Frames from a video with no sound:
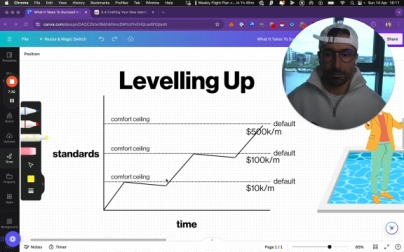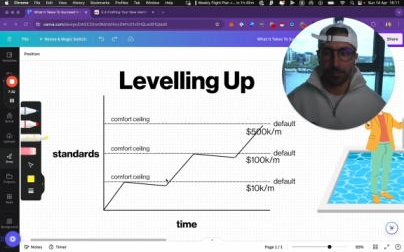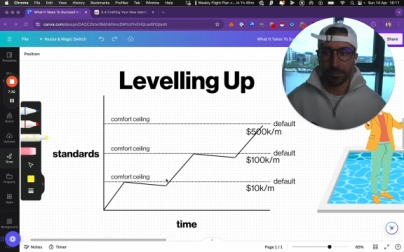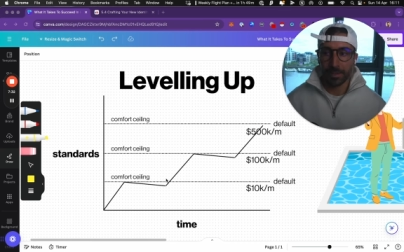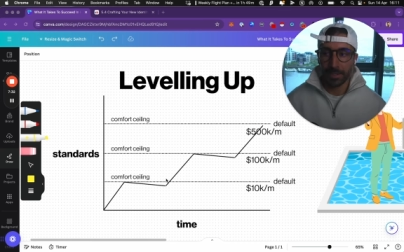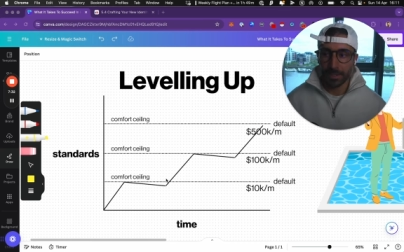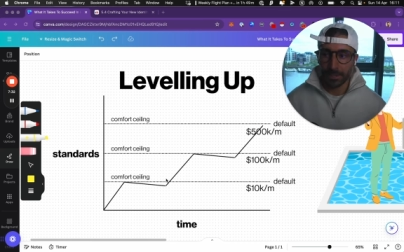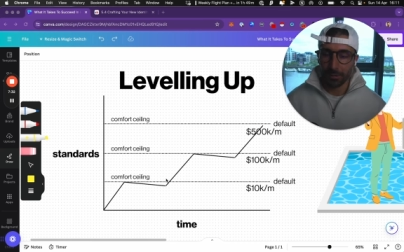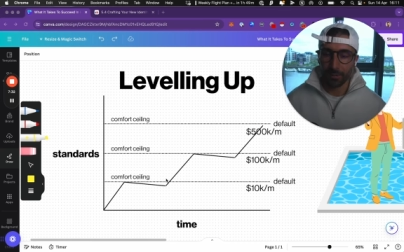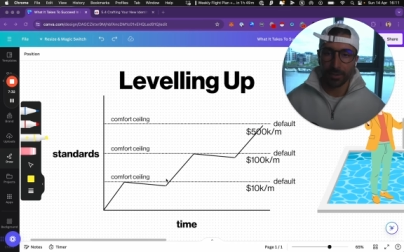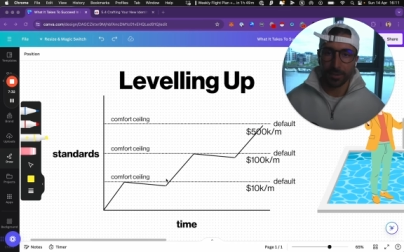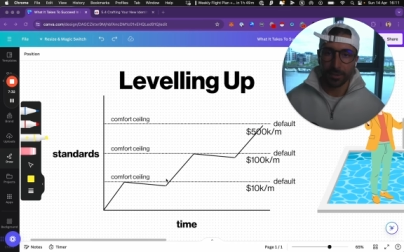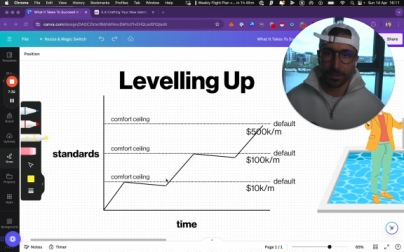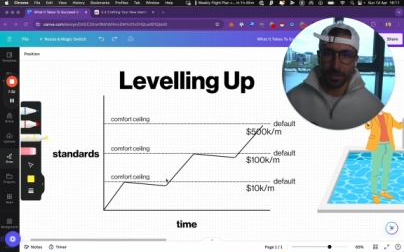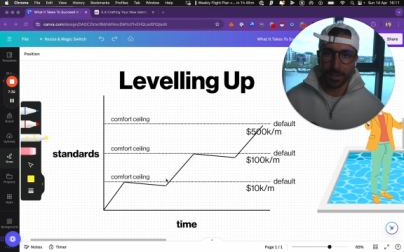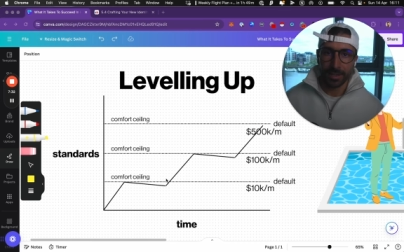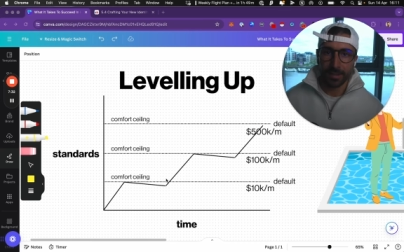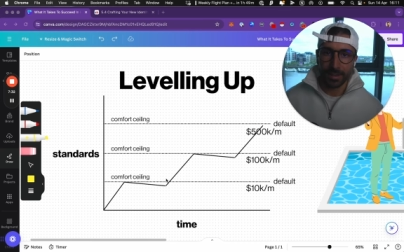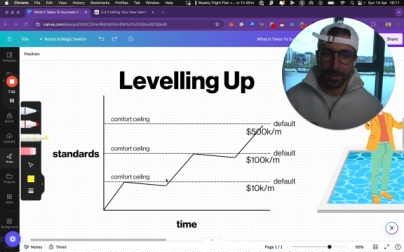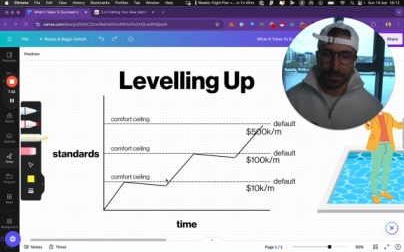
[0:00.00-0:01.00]

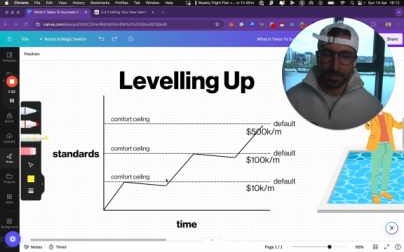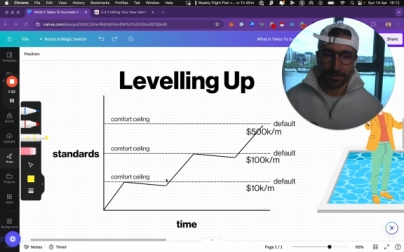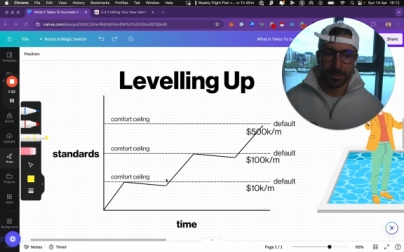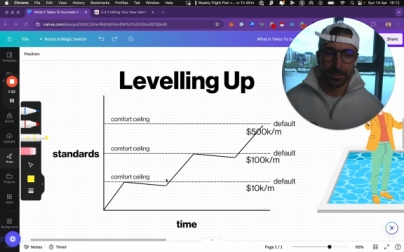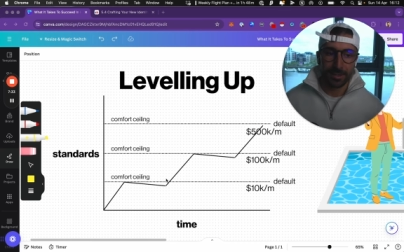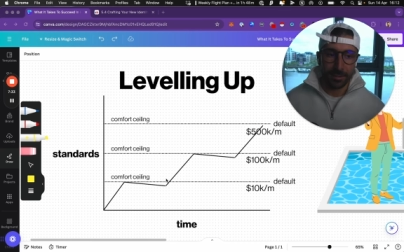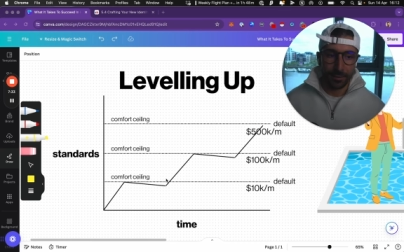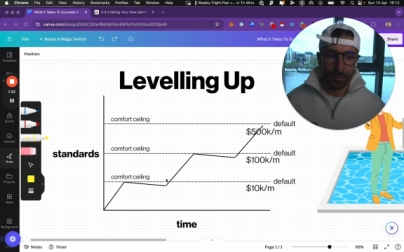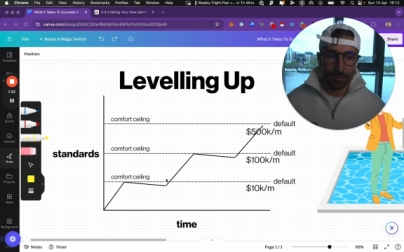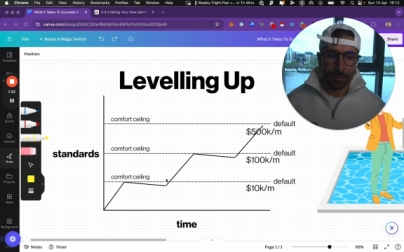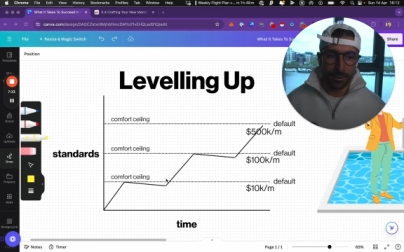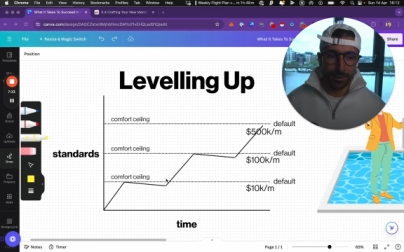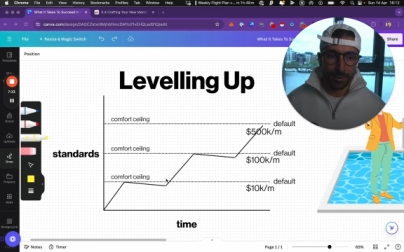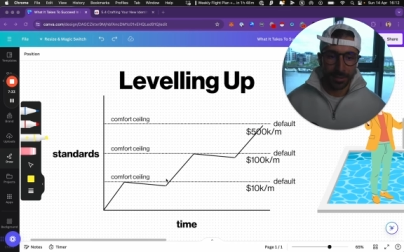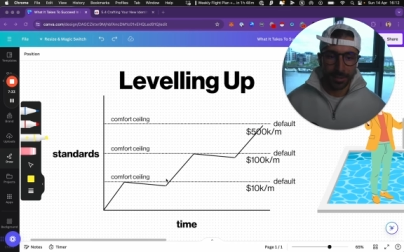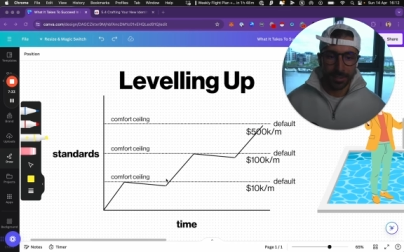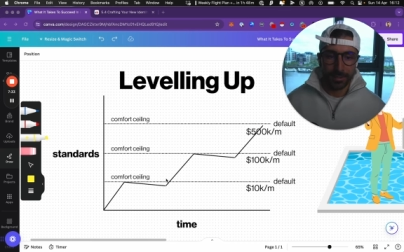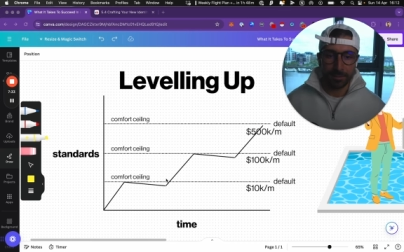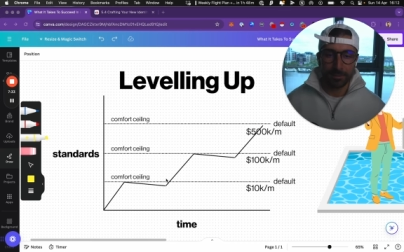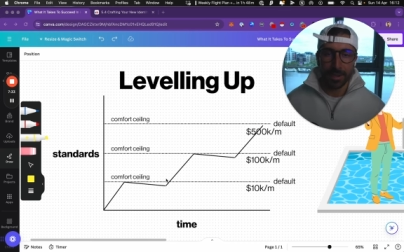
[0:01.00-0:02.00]
physiology and our
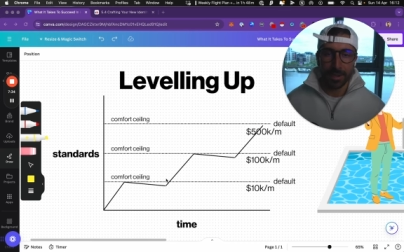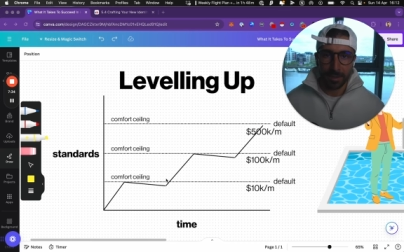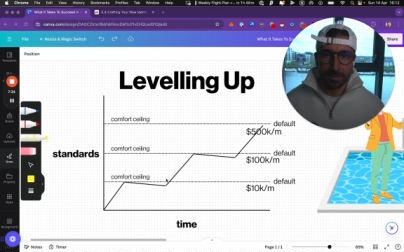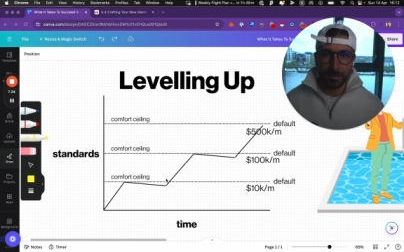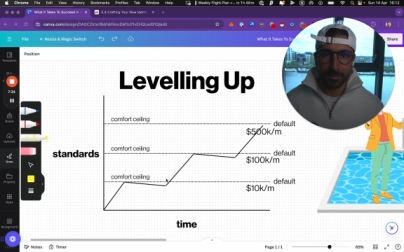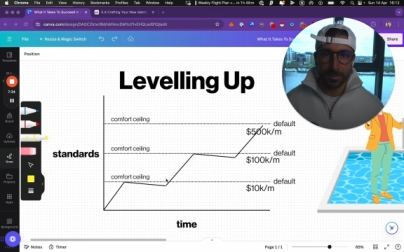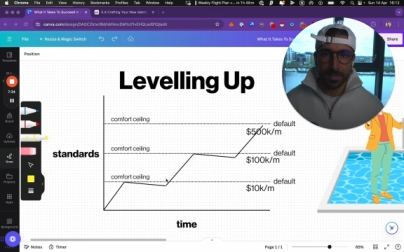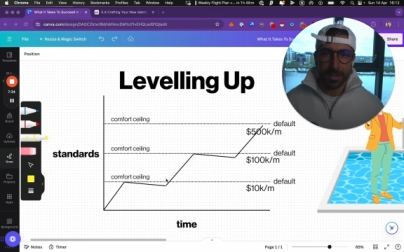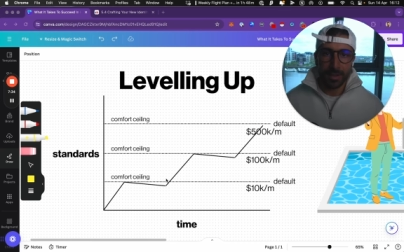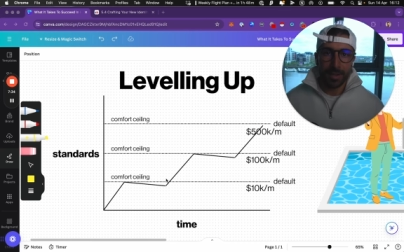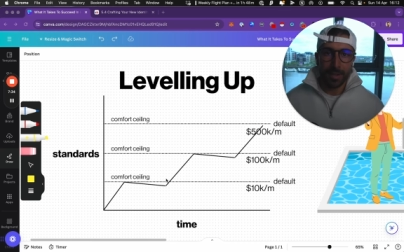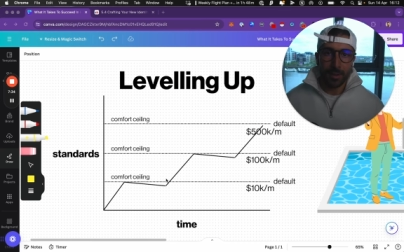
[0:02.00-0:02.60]
psychology developed